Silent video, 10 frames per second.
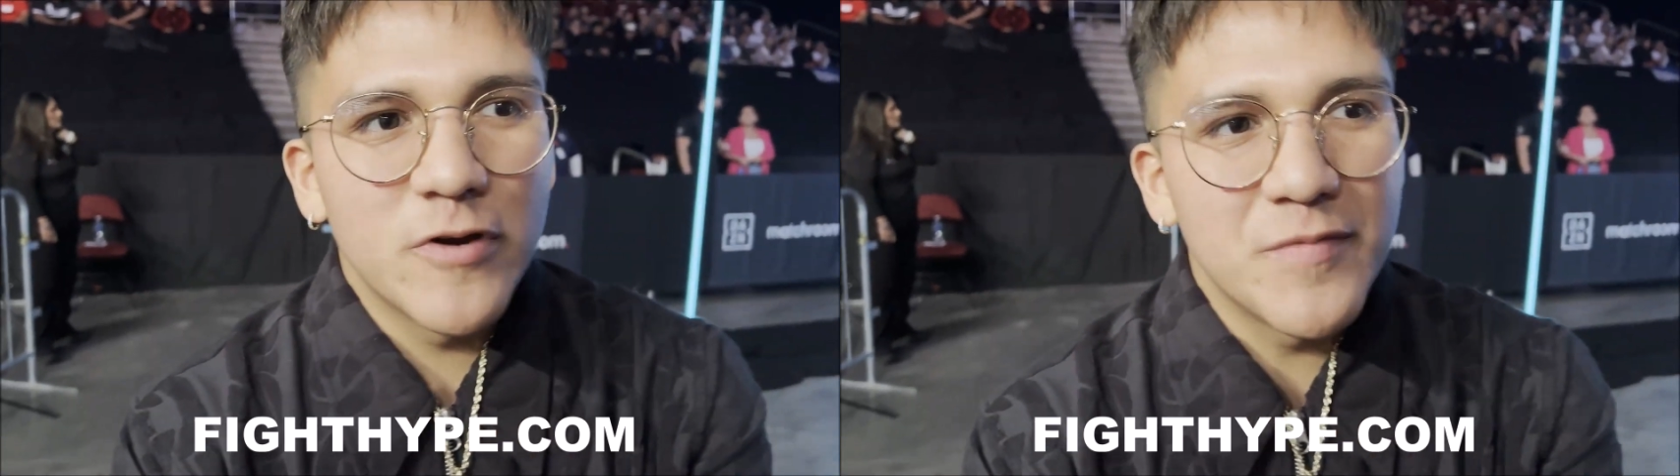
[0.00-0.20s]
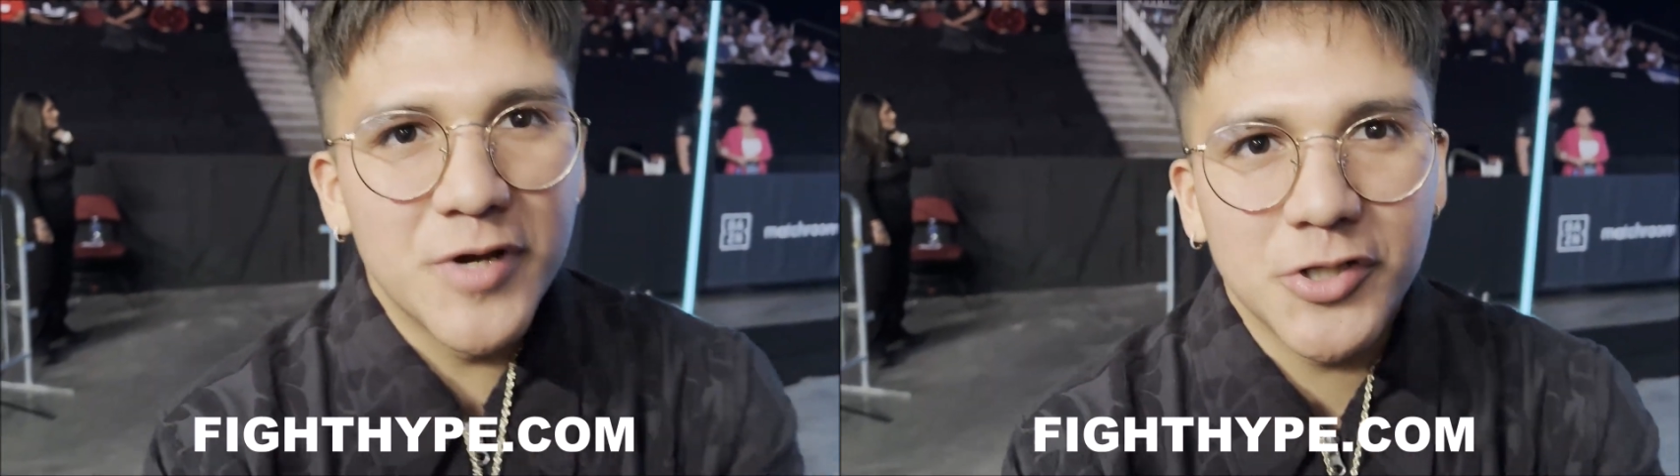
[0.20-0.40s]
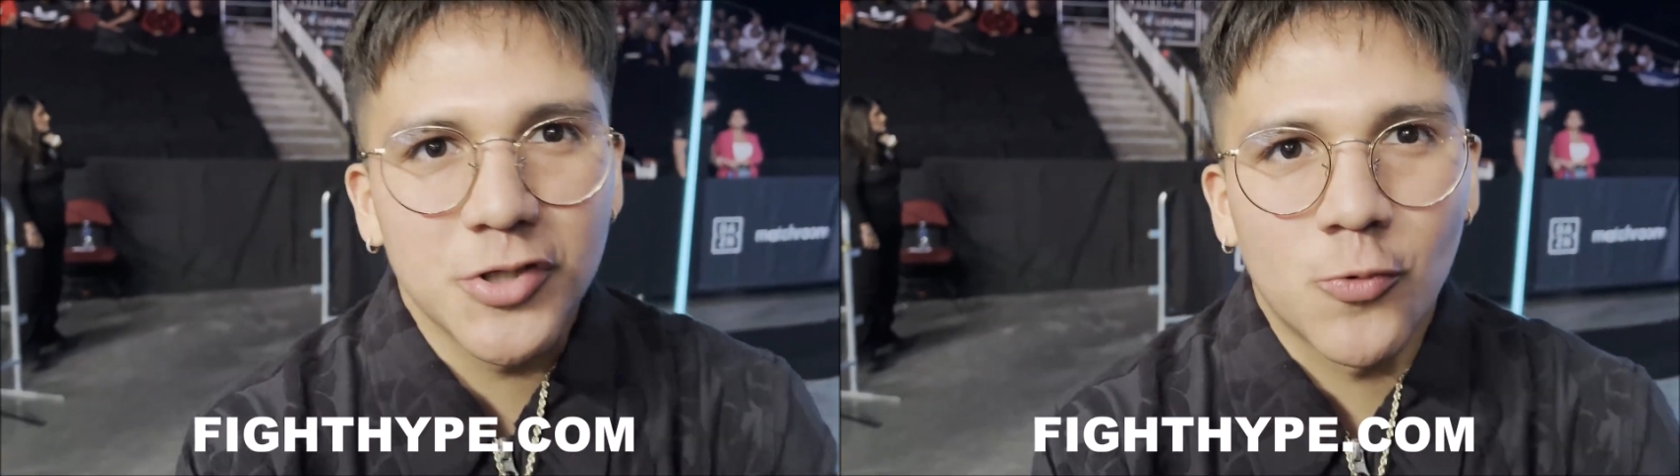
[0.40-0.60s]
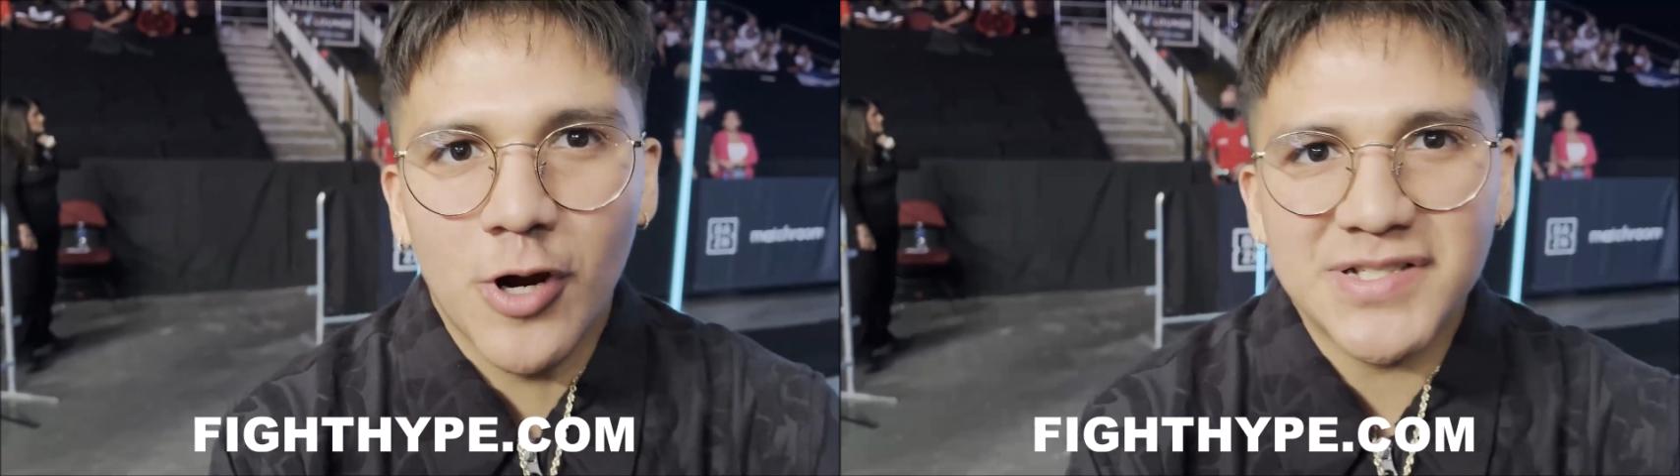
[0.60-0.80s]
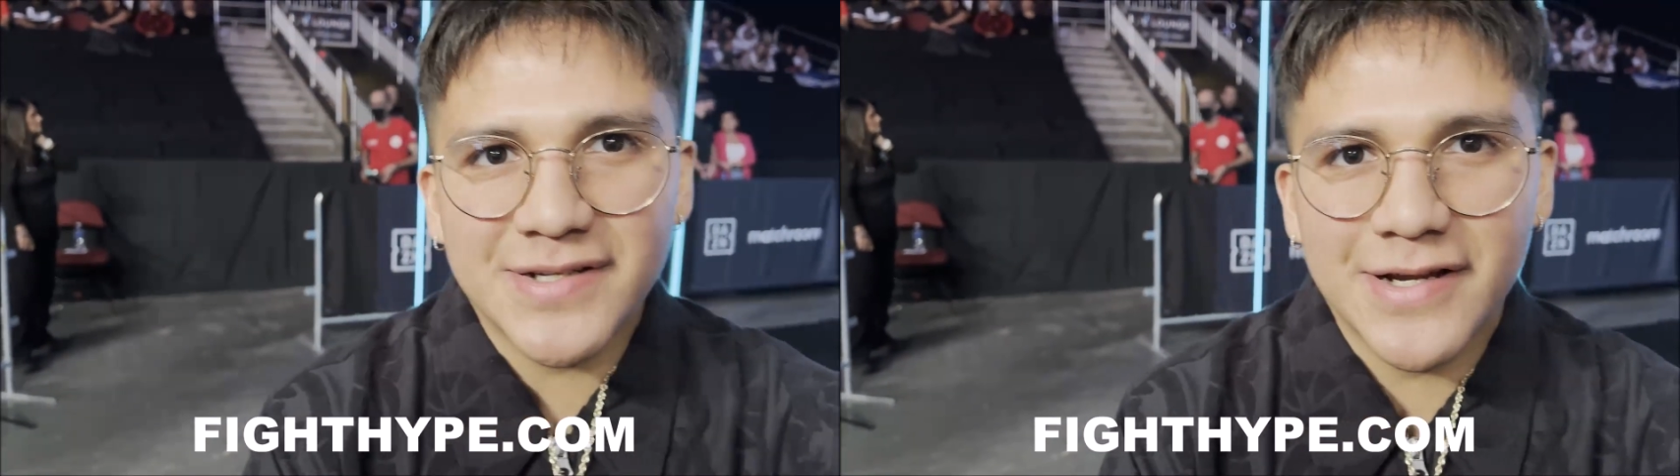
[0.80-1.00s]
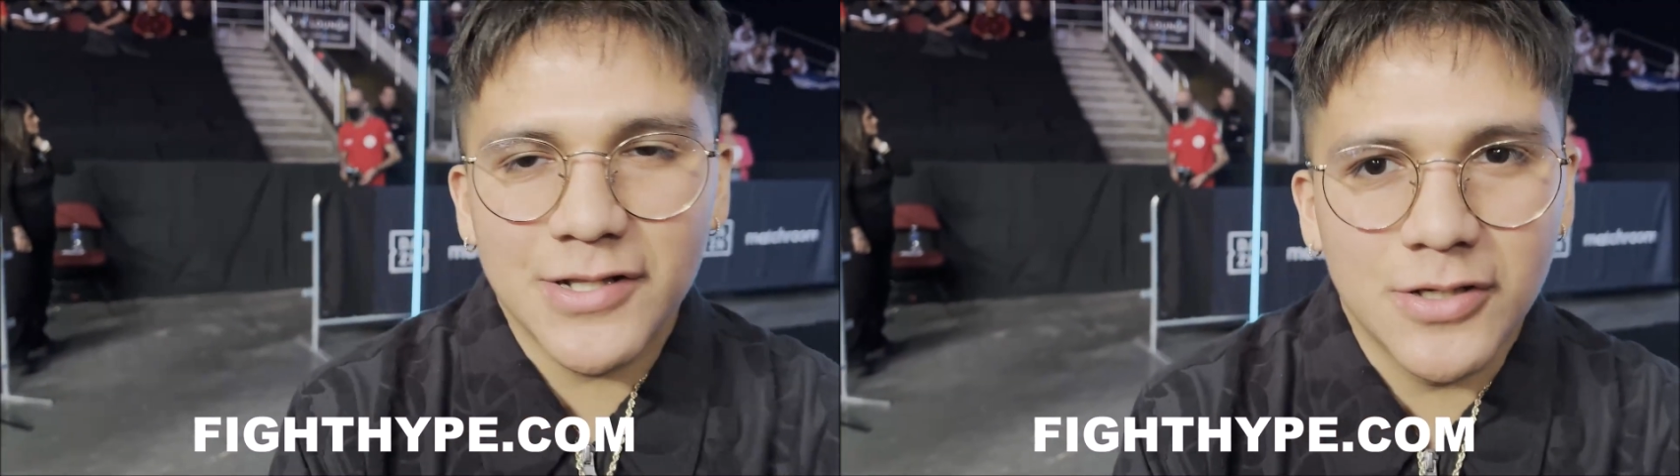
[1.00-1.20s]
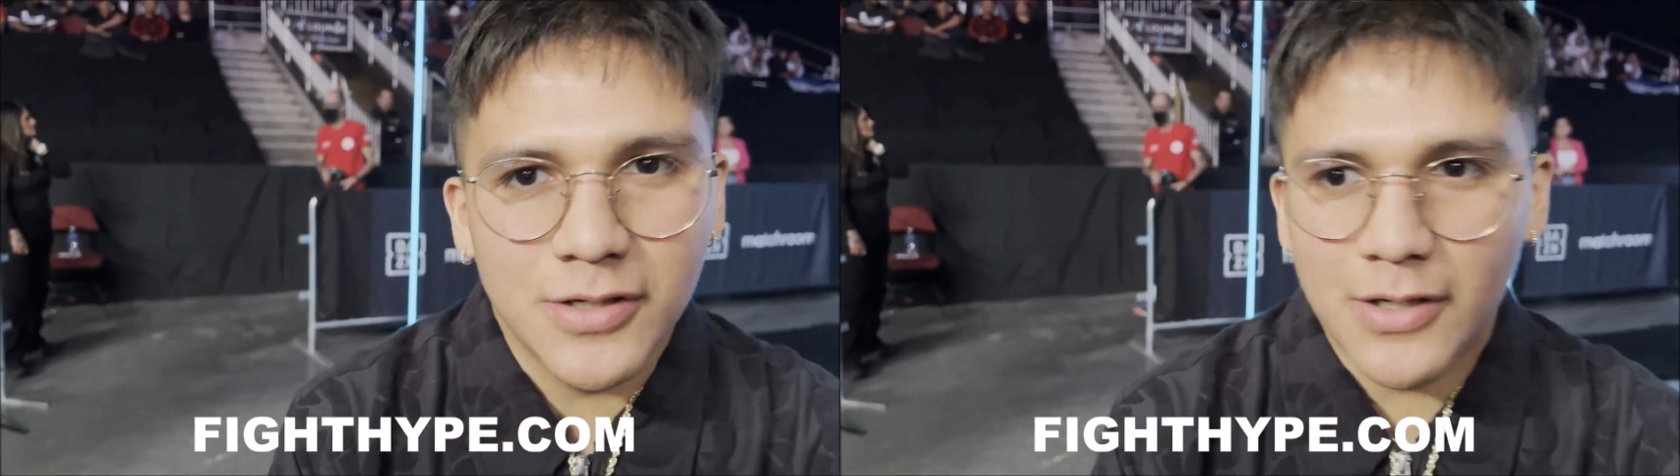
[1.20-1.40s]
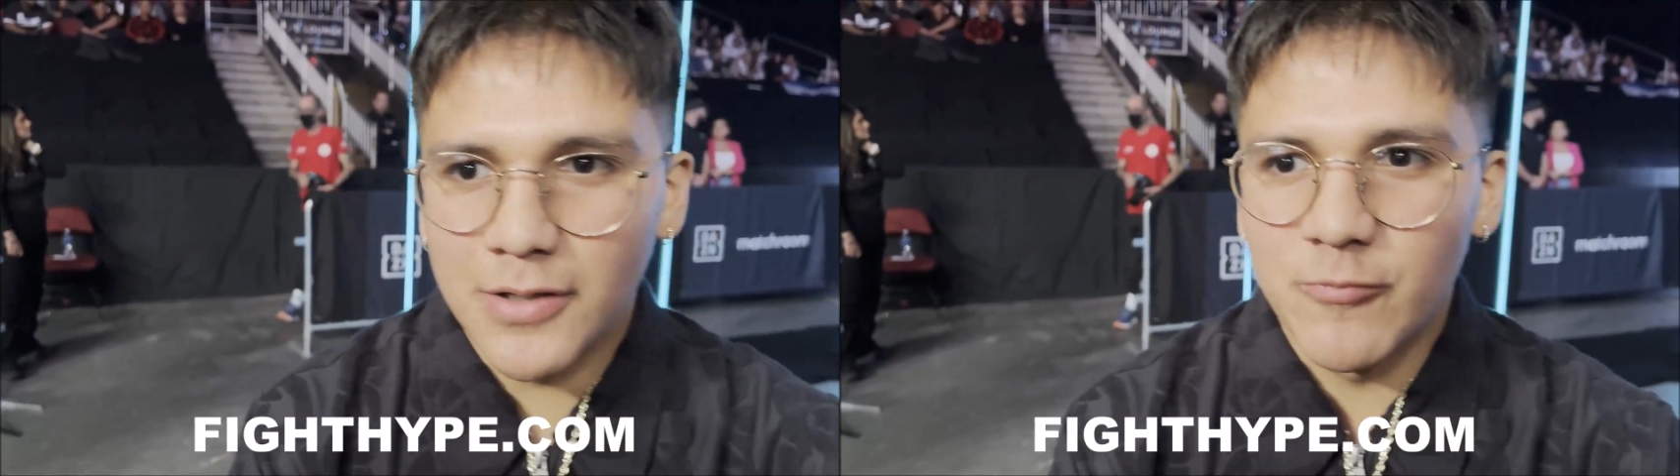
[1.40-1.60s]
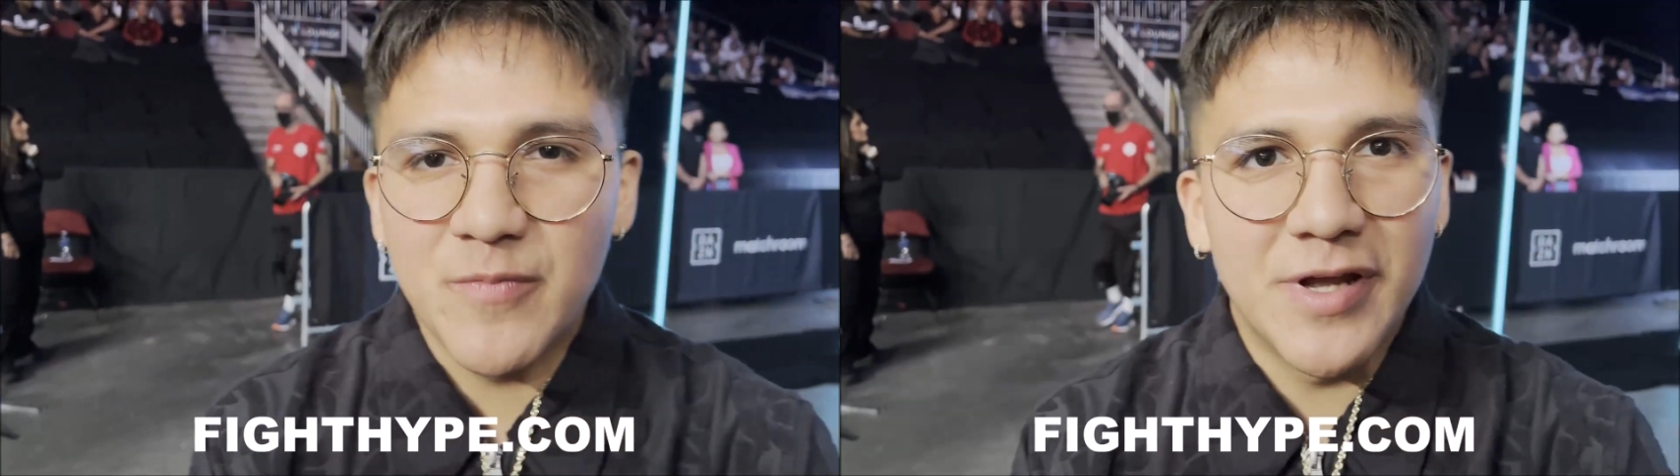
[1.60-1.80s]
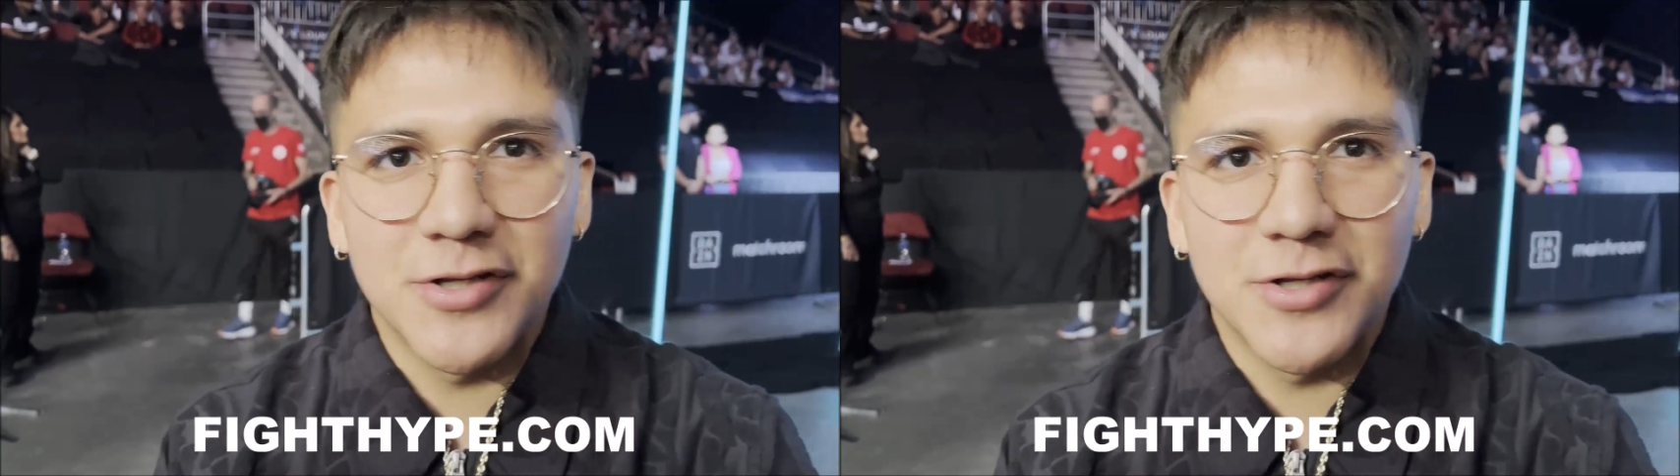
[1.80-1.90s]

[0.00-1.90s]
we've been to the worst together. Um, we've been